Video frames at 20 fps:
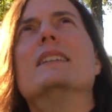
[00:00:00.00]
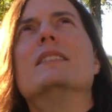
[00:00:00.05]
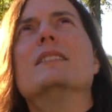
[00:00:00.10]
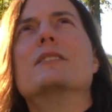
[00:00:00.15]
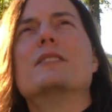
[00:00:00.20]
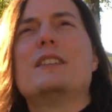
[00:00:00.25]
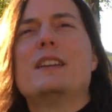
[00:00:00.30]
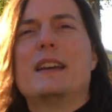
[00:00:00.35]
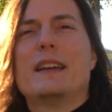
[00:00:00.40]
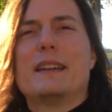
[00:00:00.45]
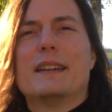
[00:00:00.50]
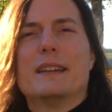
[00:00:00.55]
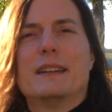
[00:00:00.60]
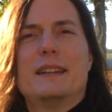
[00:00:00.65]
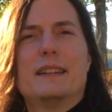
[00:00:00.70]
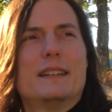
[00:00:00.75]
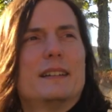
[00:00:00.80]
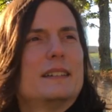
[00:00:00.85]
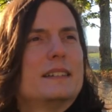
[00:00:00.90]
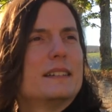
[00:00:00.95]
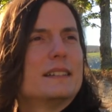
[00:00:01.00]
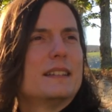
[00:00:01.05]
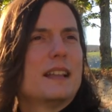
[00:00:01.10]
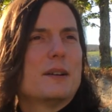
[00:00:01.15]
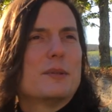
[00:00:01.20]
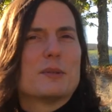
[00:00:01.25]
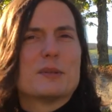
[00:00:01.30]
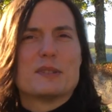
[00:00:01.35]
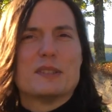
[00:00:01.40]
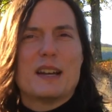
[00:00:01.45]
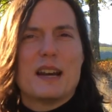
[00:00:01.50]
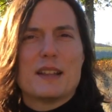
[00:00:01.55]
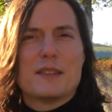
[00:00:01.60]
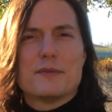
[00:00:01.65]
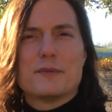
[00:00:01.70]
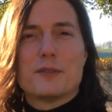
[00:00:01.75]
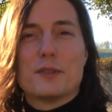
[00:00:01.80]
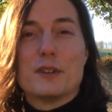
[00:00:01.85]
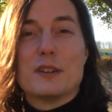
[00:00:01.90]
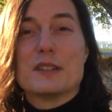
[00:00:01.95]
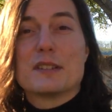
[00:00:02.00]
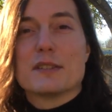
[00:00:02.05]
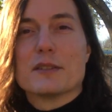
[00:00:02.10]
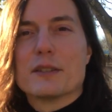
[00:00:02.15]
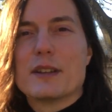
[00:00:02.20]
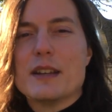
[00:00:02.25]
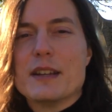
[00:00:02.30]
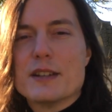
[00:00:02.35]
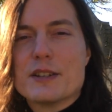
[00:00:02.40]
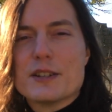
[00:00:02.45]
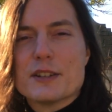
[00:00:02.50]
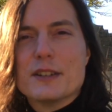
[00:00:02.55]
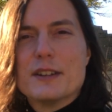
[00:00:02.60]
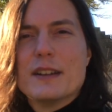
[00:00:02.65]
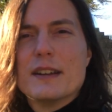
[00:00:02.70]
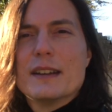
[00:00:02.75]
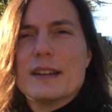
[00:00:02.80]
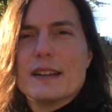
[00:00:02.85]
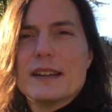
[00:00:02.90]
Okay, that was that for this location.